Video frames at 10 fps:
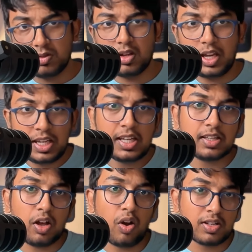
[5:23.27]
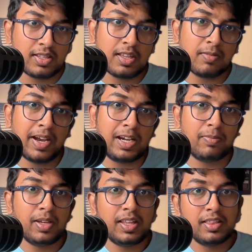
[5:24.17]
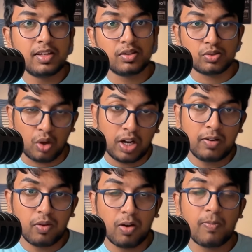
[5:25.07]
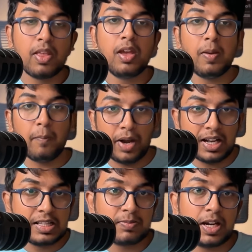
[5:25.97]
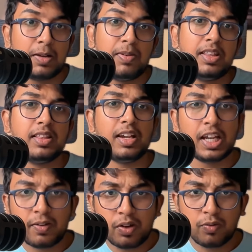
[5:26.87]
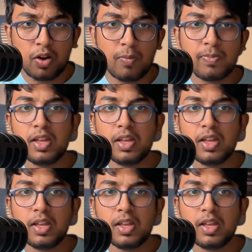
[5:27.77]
any other oxygen might be in the solid form, metals might be in the liquid form,